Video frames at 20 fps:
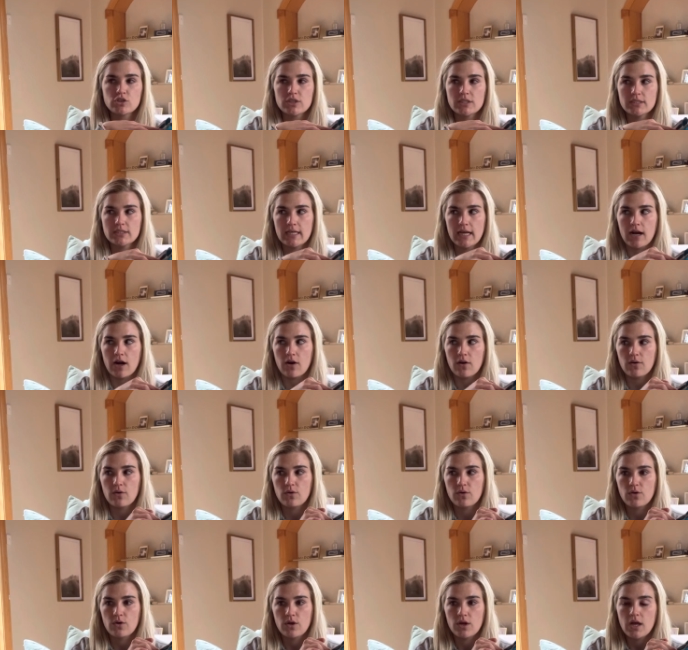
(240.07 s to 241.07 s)
stressed out.
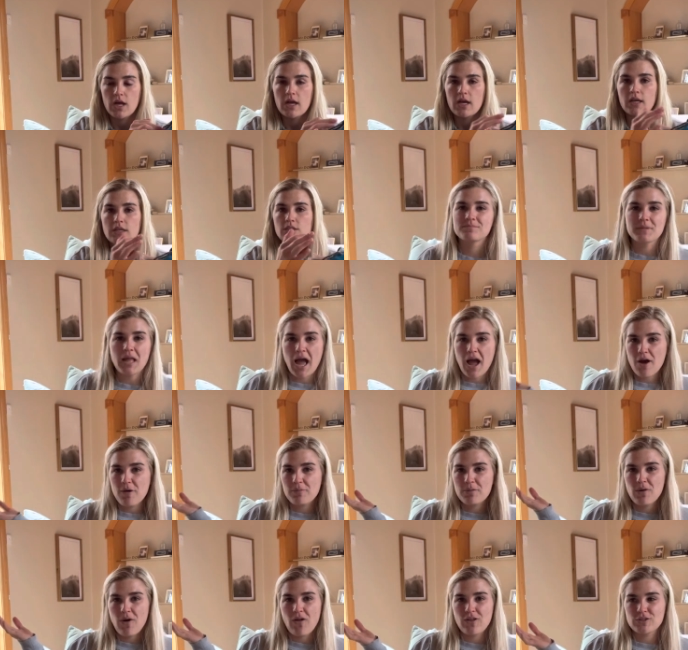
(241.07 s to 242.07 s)
I
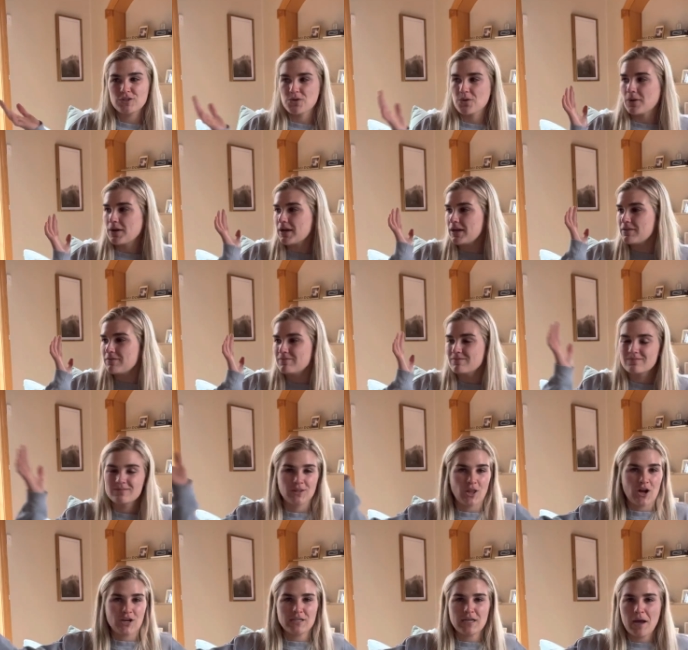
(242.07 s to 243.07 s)
hope you all enjoyed.
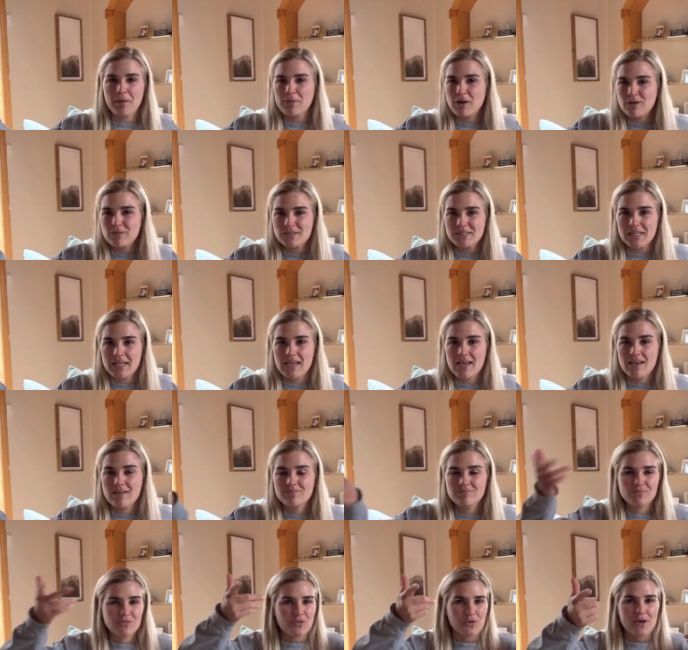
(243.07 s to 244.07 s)
Long time no
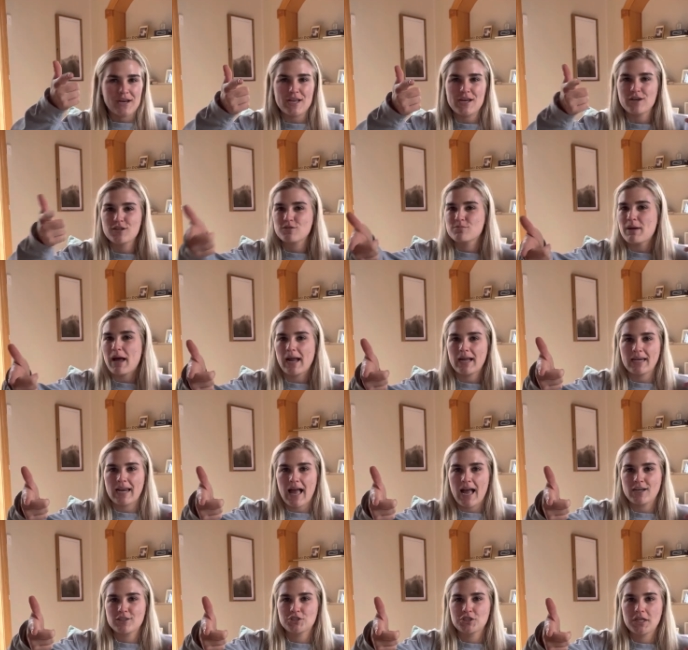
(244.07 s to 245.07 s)
see. 3 years back in
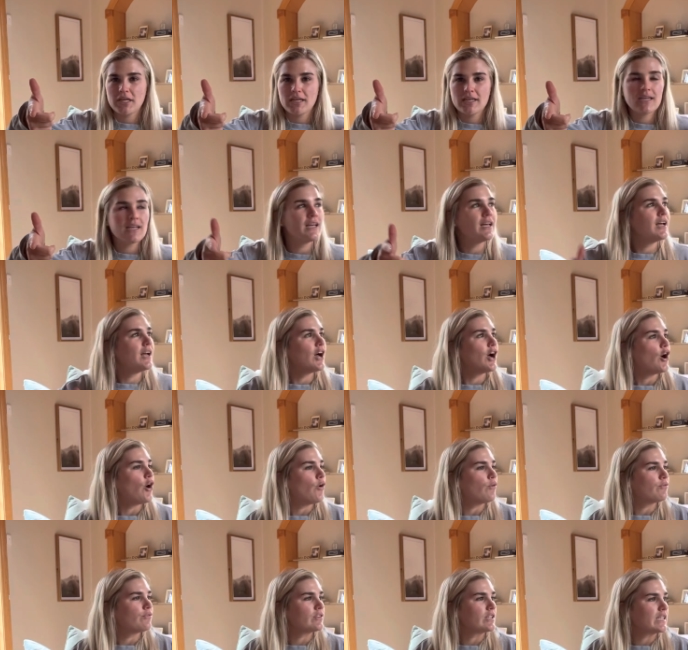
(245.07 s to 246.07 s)
action.
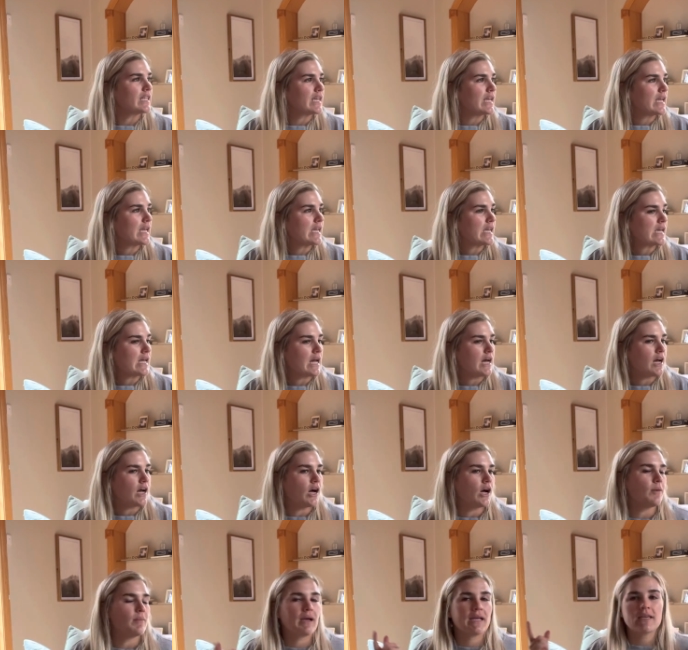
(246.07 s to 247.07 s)
Hopefully
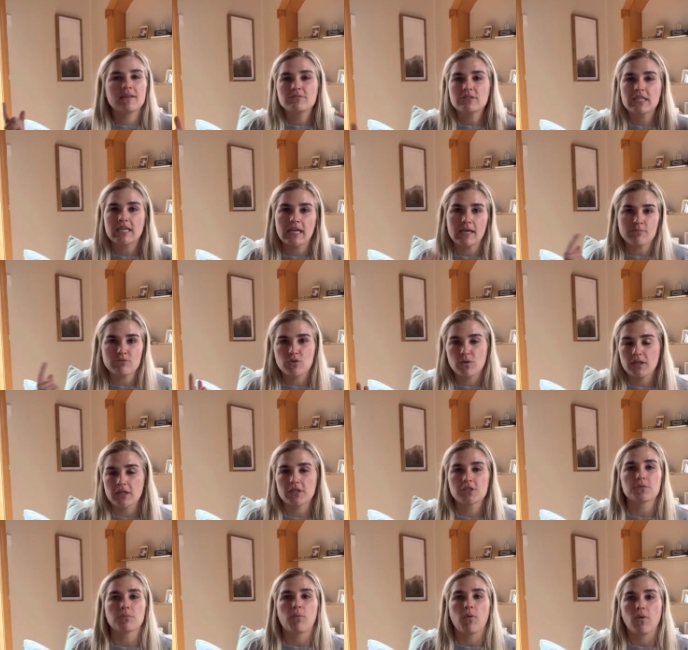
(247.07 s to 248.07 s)
I can keep doing
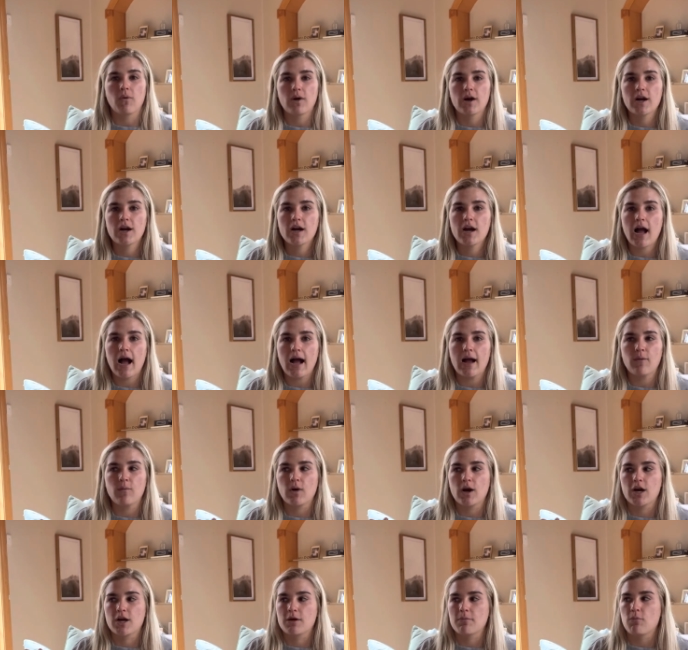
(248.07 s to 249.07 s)
this more. I
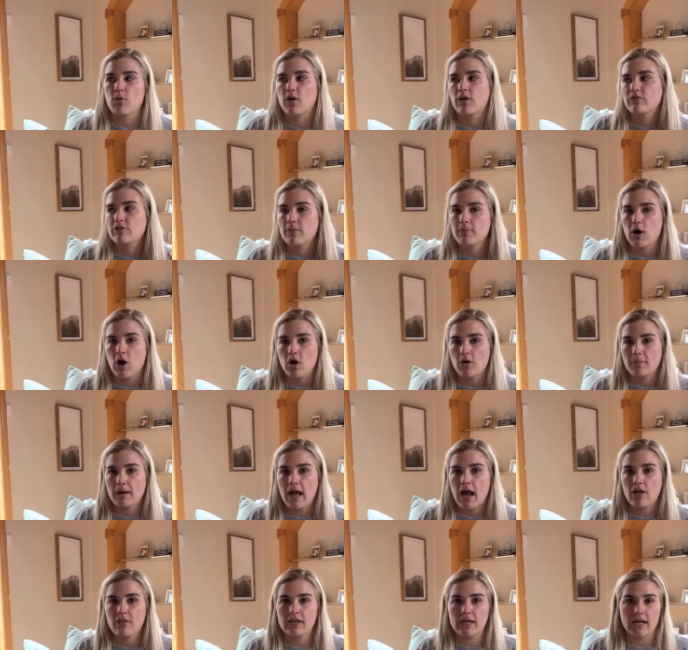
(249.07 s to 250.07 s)
work more from home
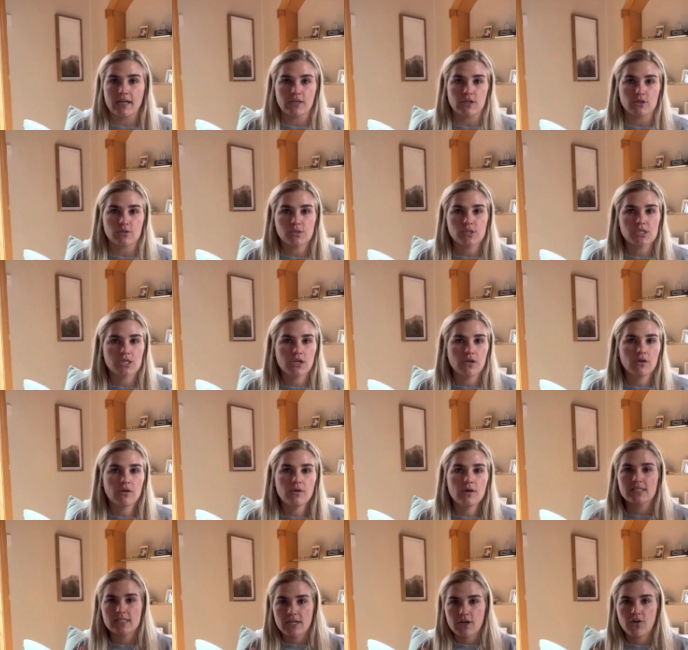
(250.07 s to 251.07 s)
now than I used to.
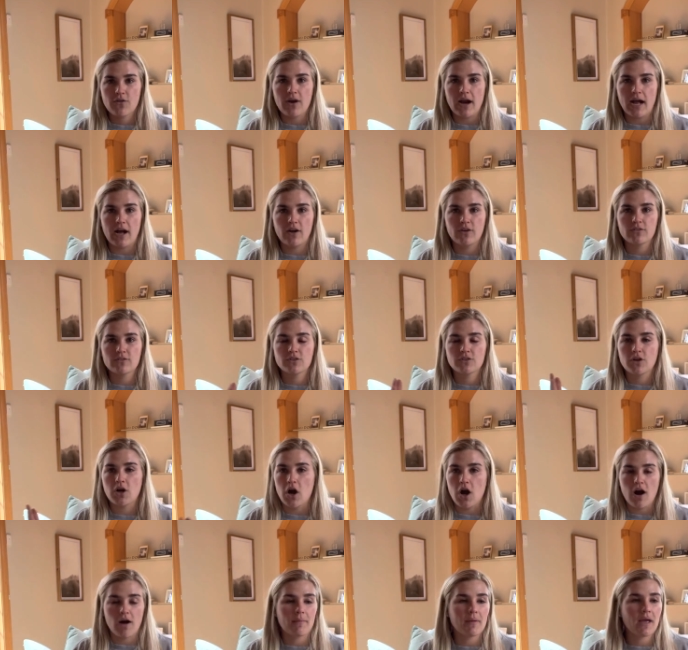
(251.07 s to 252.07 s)
Stick around,
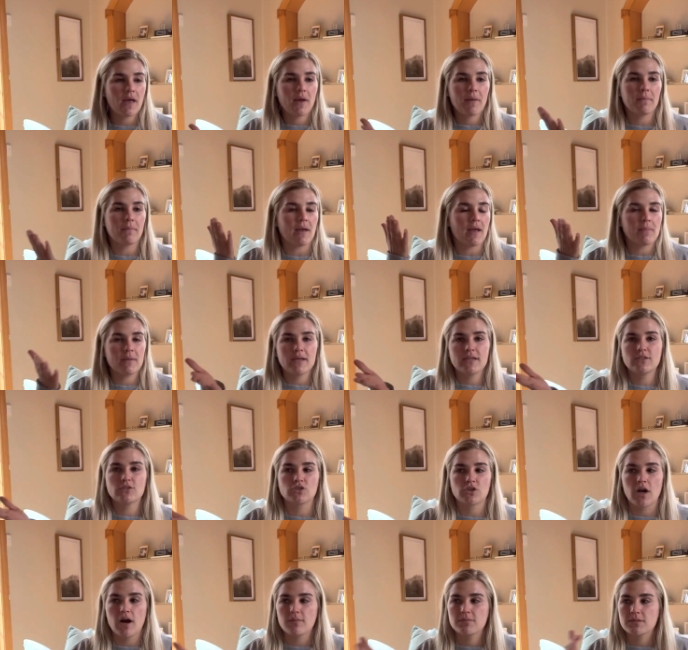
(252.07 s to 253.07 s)
comment, maybe
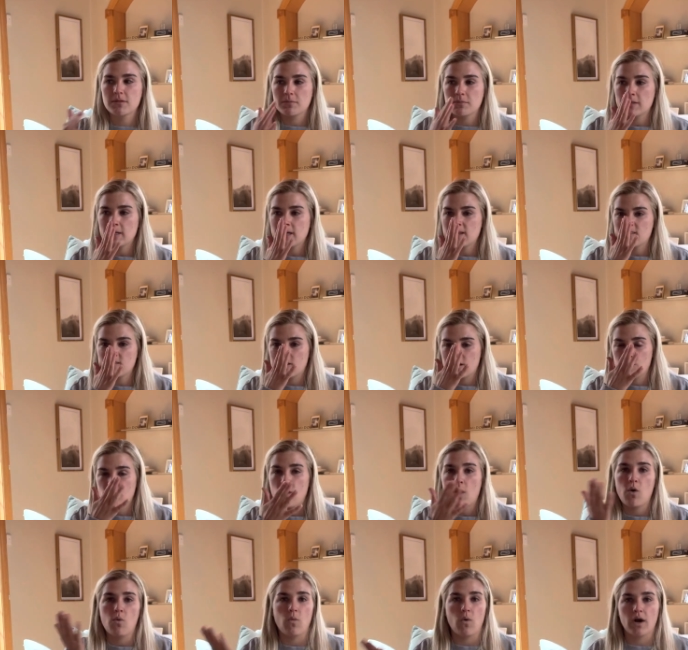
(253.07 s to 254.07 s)
drop some things what you
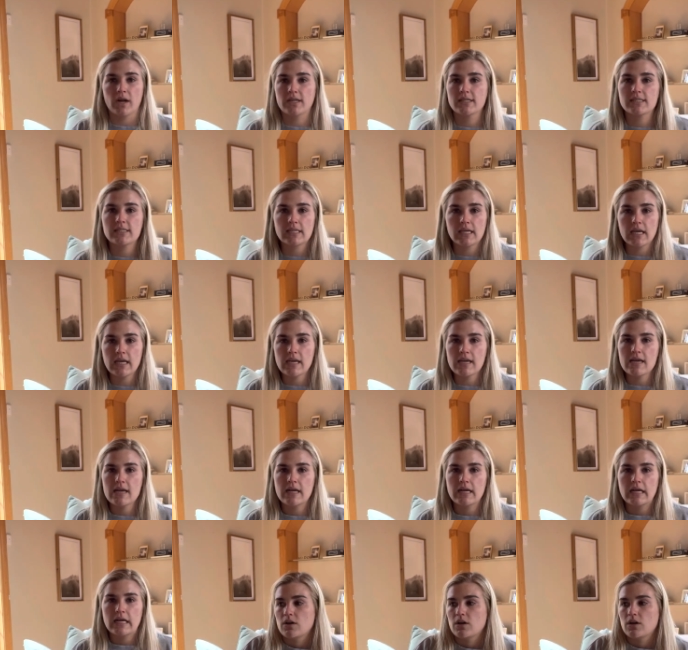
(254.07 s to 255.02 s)
all wanna see.